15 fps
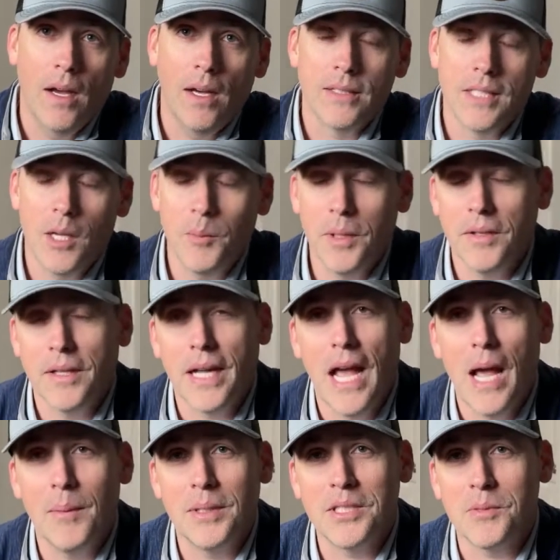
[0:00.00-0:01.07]
Tell me in the
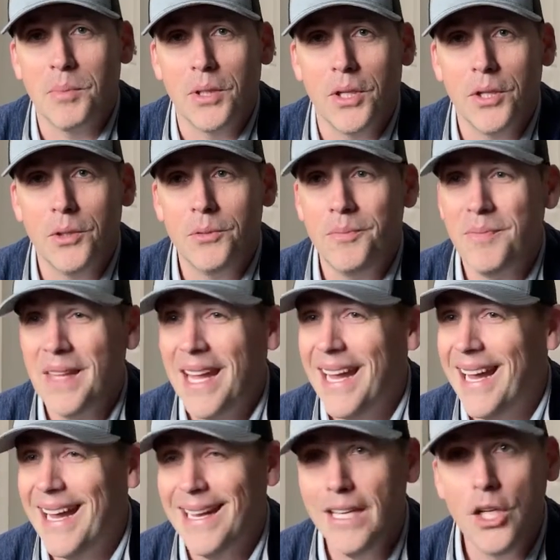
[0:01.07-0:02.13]
comments below.
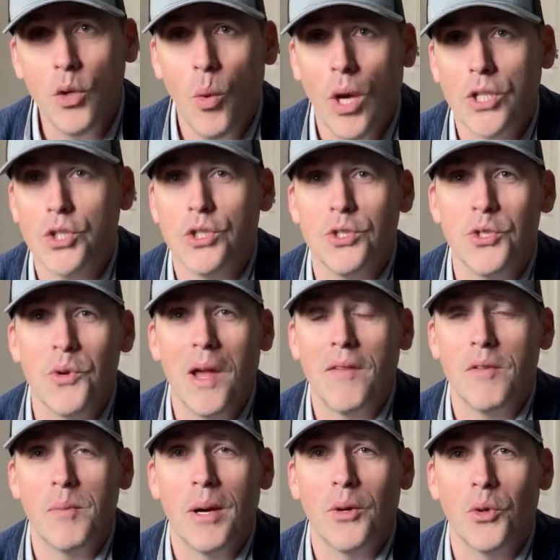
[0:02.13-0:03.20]
Any questions you have
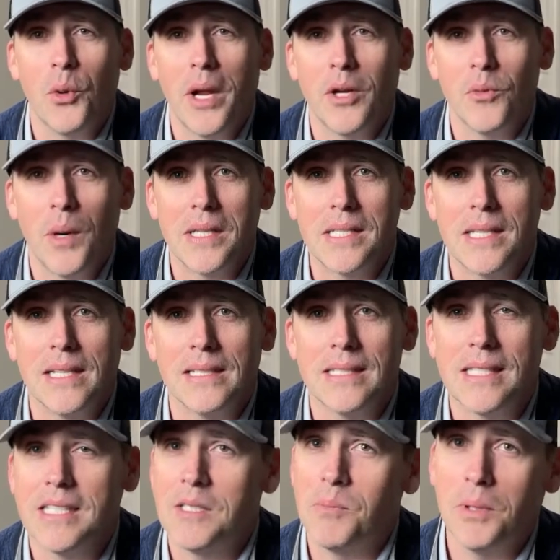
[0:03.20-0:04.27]
about Grand
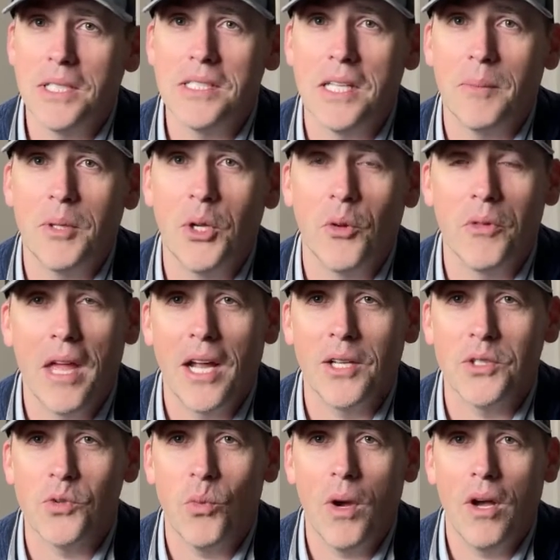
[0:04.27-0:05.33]
Residences, please let me know that
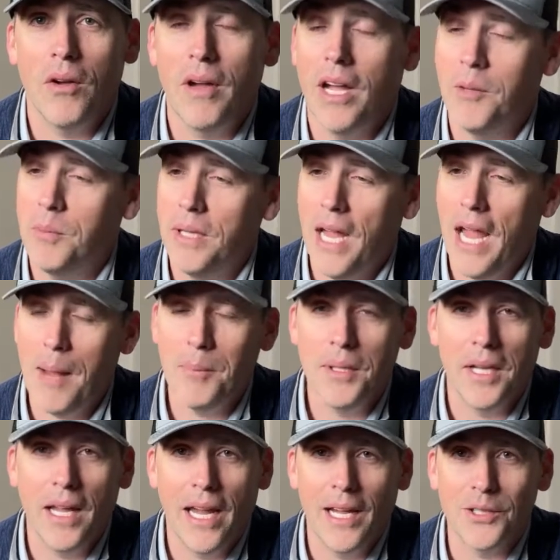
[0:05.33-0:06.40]
as well. I'd be happy
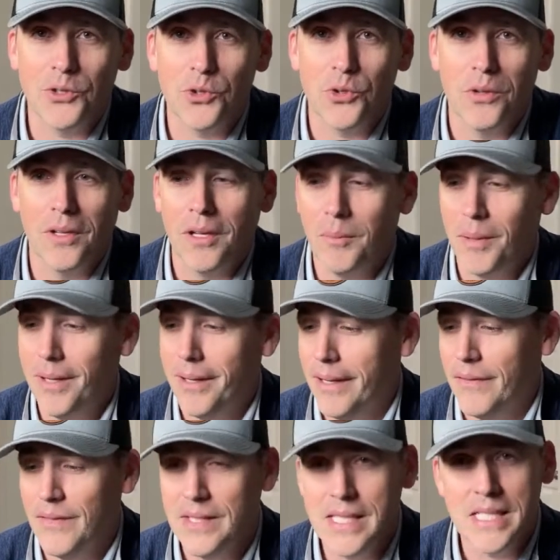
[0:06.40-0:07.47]
to answer them.
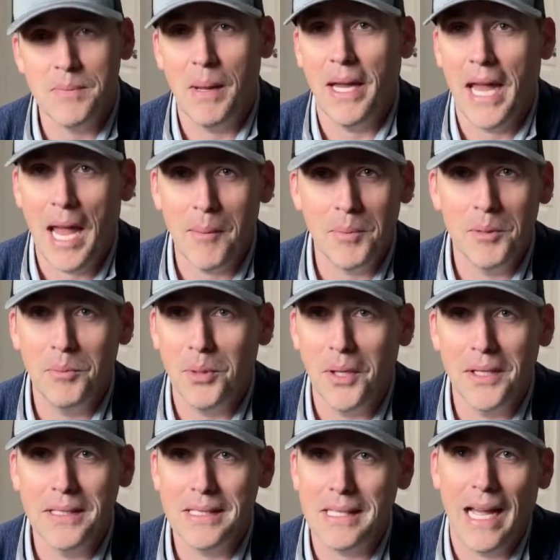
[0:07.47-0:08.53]
Again, this is my happy
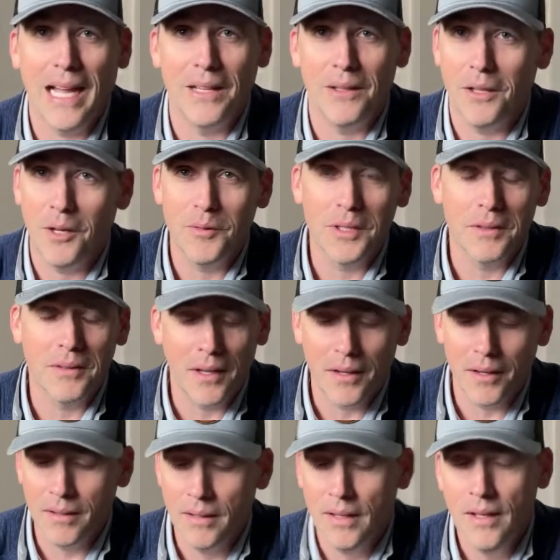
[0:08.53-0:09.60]
place. I love it
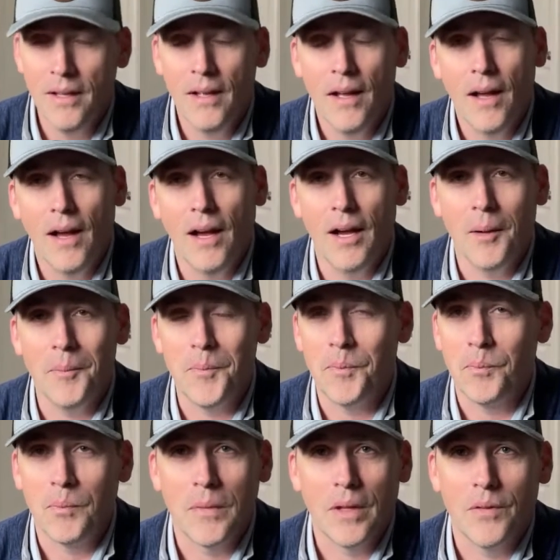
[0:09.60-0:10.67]
there.
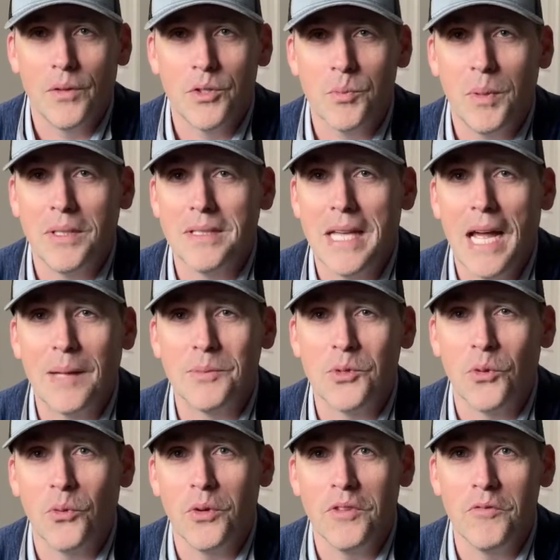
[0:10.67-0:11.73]
There's been times
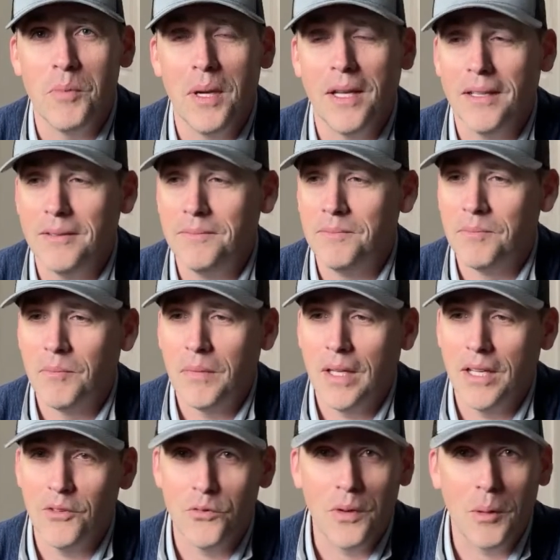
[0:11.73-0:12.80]
where we've been
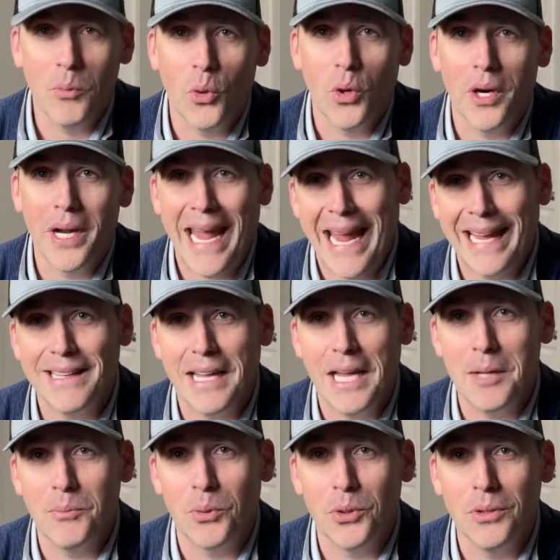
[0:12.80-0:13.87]
in February and
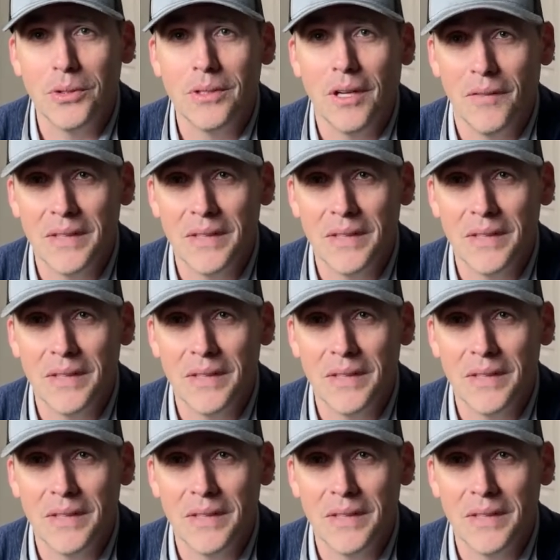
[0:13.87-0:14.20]
April of